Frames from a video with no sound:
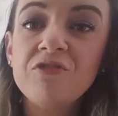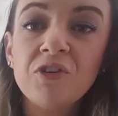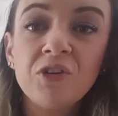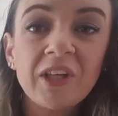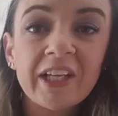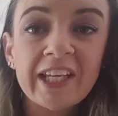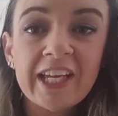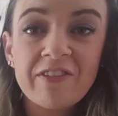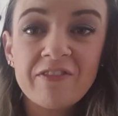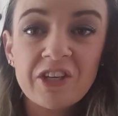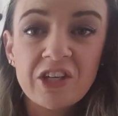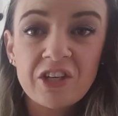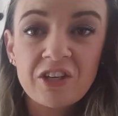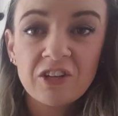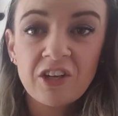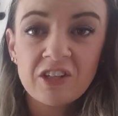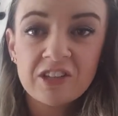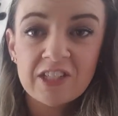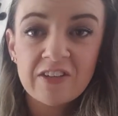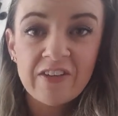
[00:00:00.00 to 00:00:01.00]
full and giving
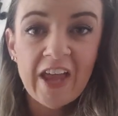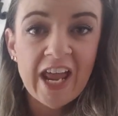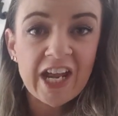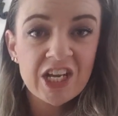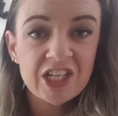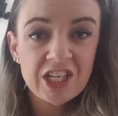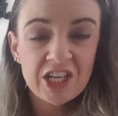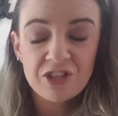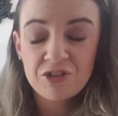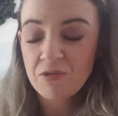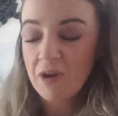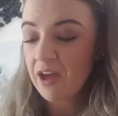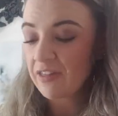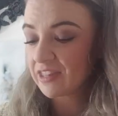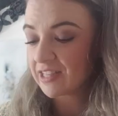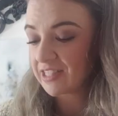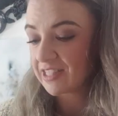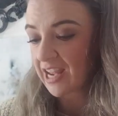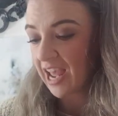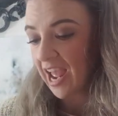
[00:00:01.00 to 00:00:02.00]
you lots of energy
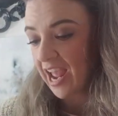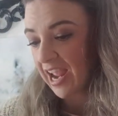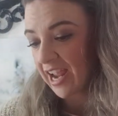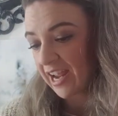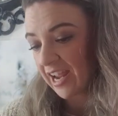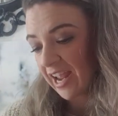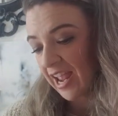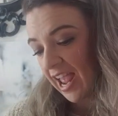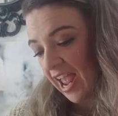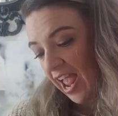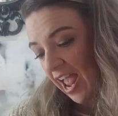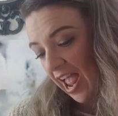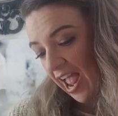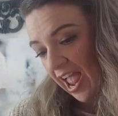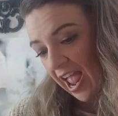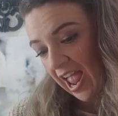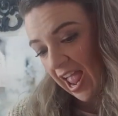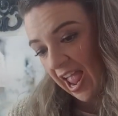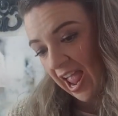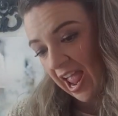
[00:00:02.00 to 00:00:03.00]
throughout the day.
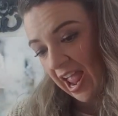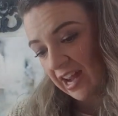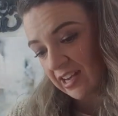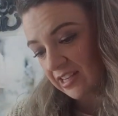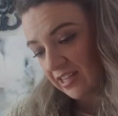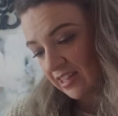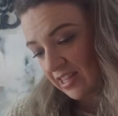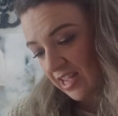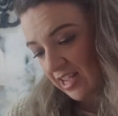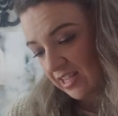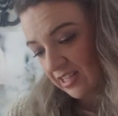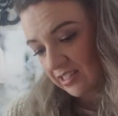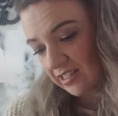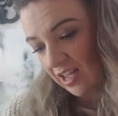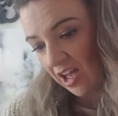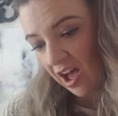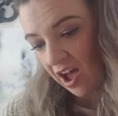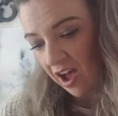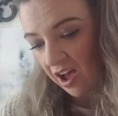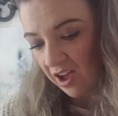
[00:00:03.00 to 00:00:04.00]
And these
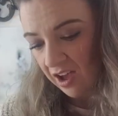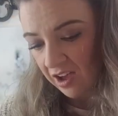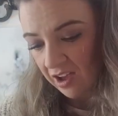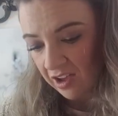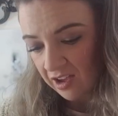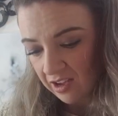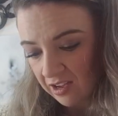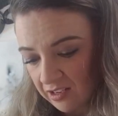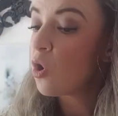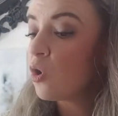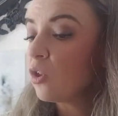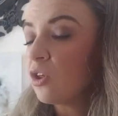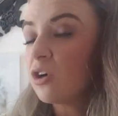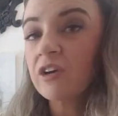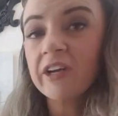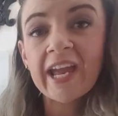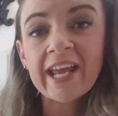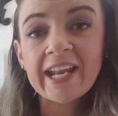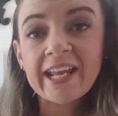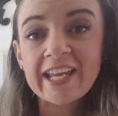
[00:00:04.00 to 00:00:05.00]
are all
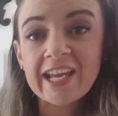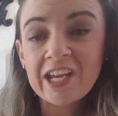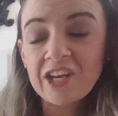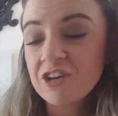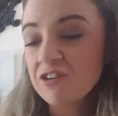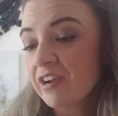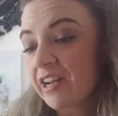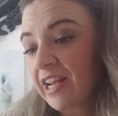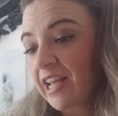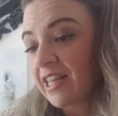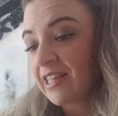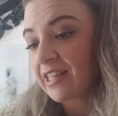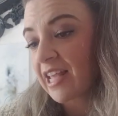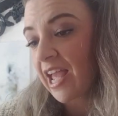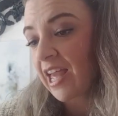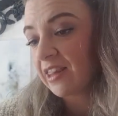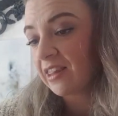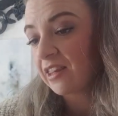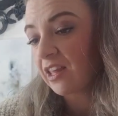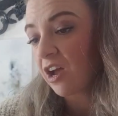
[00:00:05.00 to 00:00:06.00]
organic ingredients,
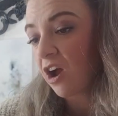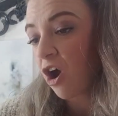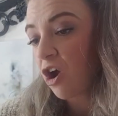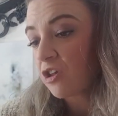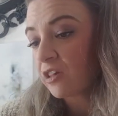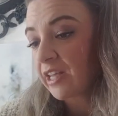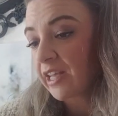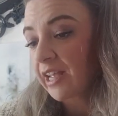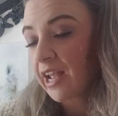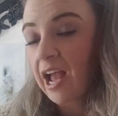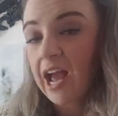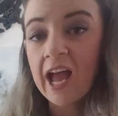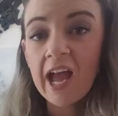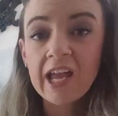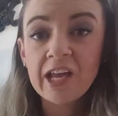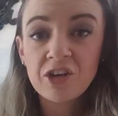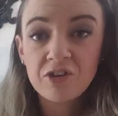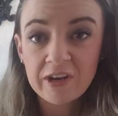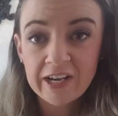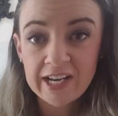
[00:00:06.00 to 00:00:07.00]
and the only
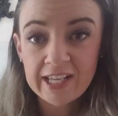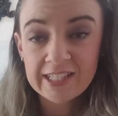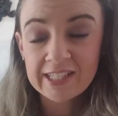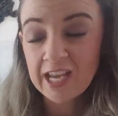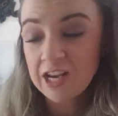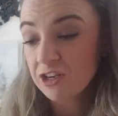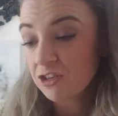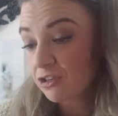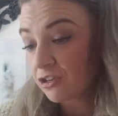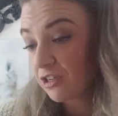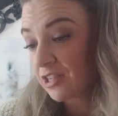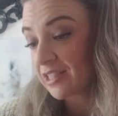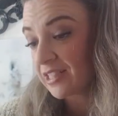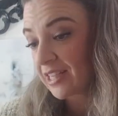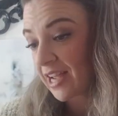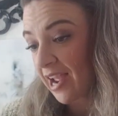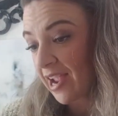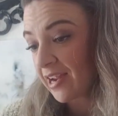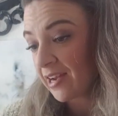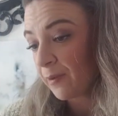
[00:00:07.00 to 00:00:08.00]
ingredients they do
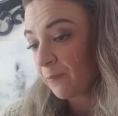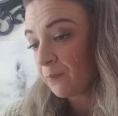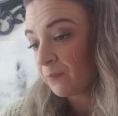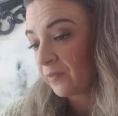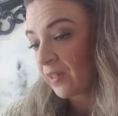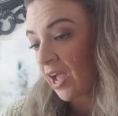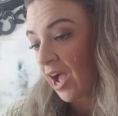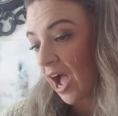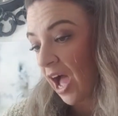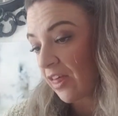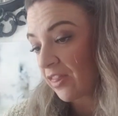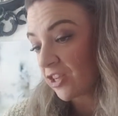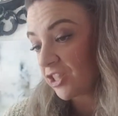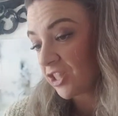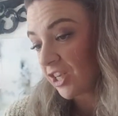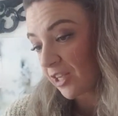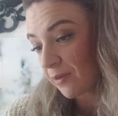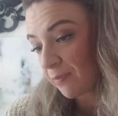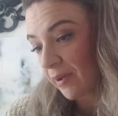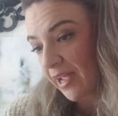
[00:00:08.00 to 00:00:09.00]
contain are the
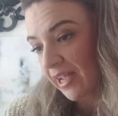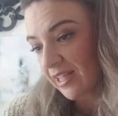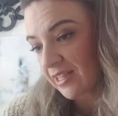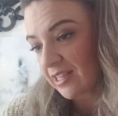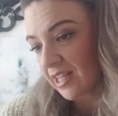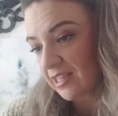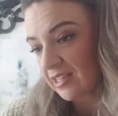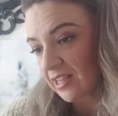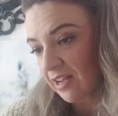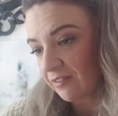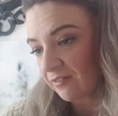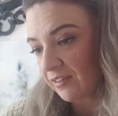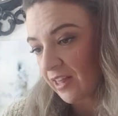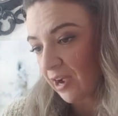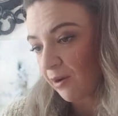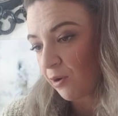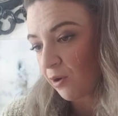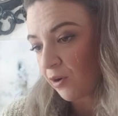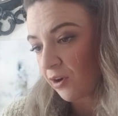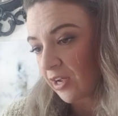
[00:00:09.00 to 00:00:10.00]
chickpeas,
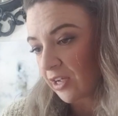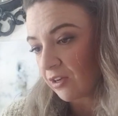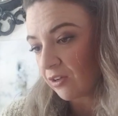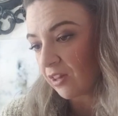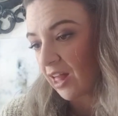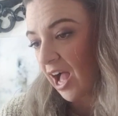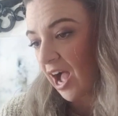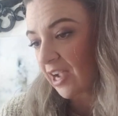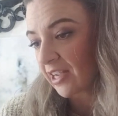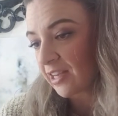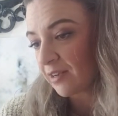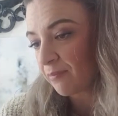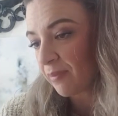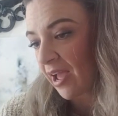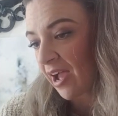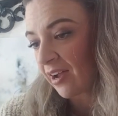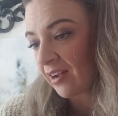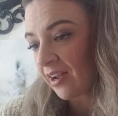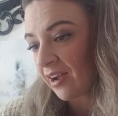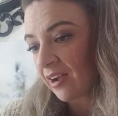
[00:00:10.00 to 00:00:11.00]
sunflower oil, onion
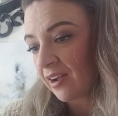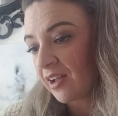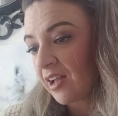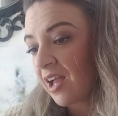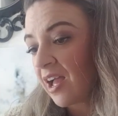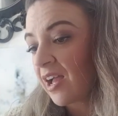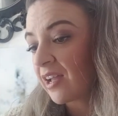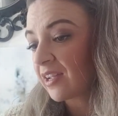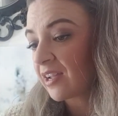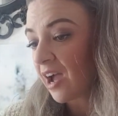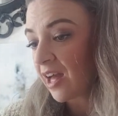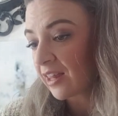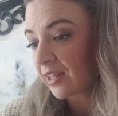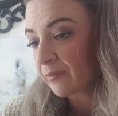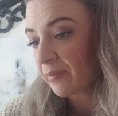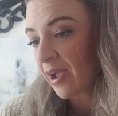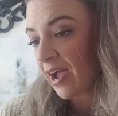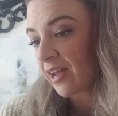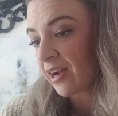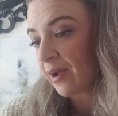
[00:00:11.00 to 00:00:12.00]
powder,
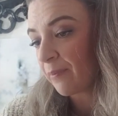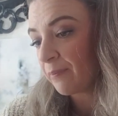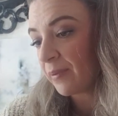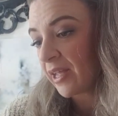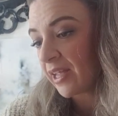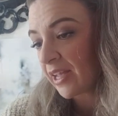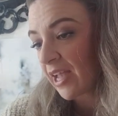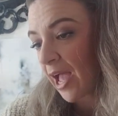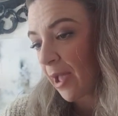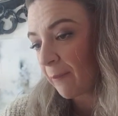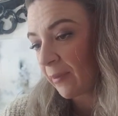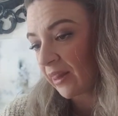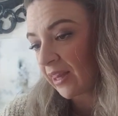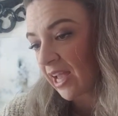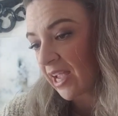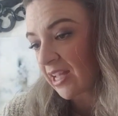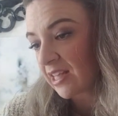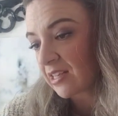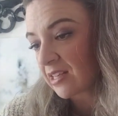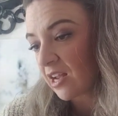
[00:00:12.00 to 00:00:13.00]
garlic powder, pink
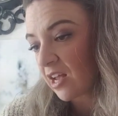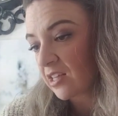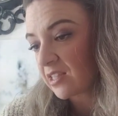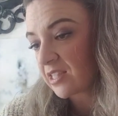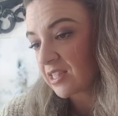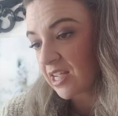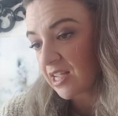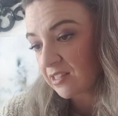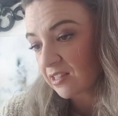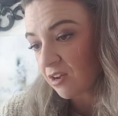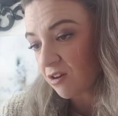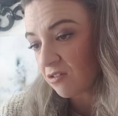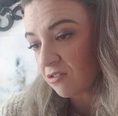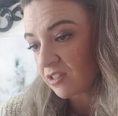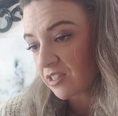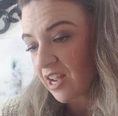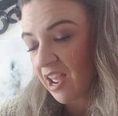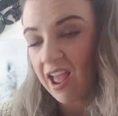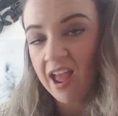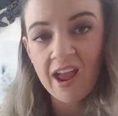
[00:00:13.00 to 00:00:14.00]
Himalayan sea
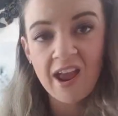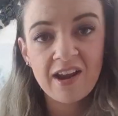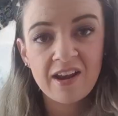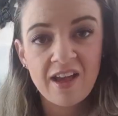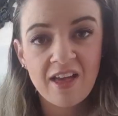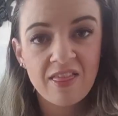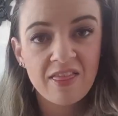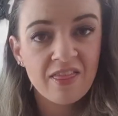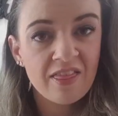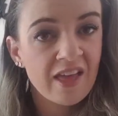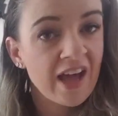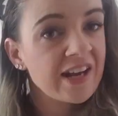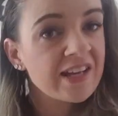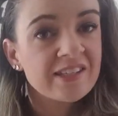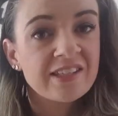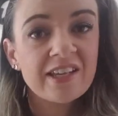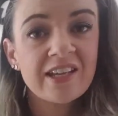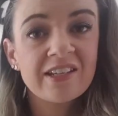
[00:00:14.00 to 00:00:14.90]
salt, and that is